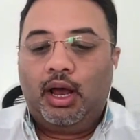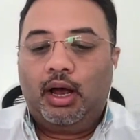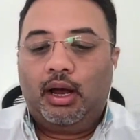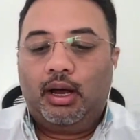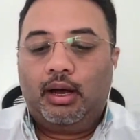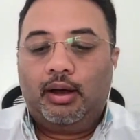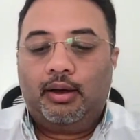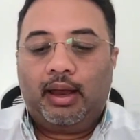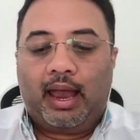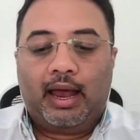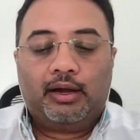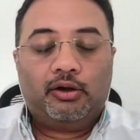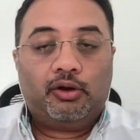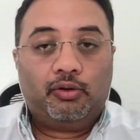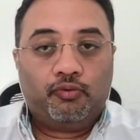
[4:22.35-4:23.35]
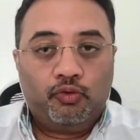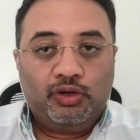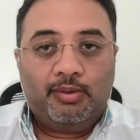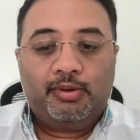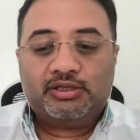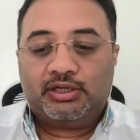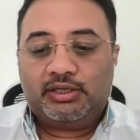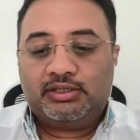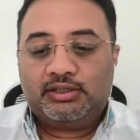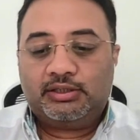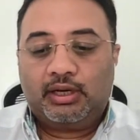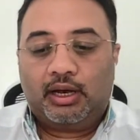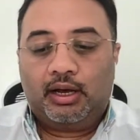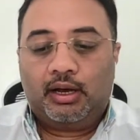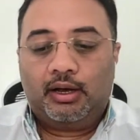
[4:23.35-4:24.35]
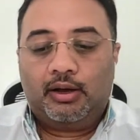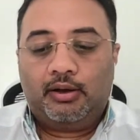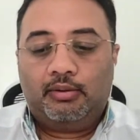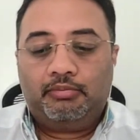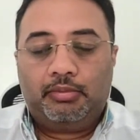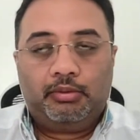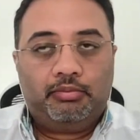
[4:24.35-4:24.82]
uh, and grew the business uh,